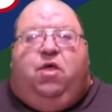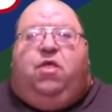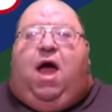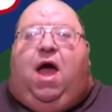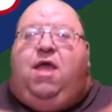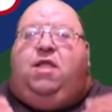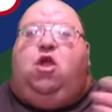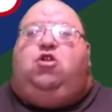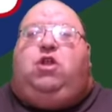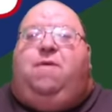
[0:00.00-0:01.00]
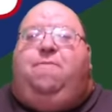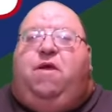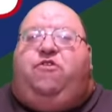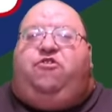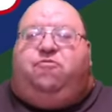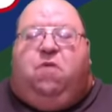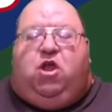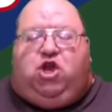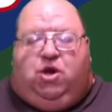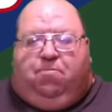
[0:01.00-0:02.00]
I think their defense is
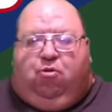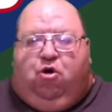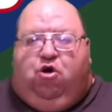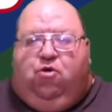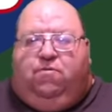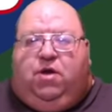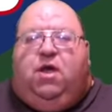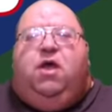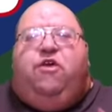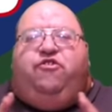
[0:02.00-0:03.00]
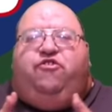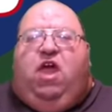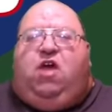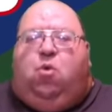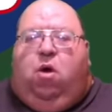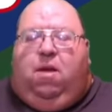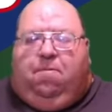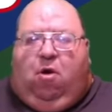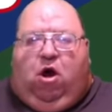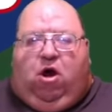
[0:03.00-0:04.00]
much improved. Saquon
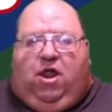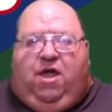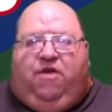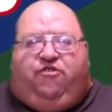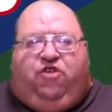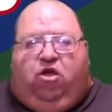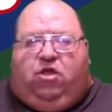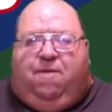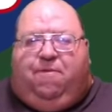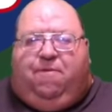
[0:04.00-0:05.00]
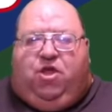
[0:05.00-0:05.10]
Barkley is healthy for the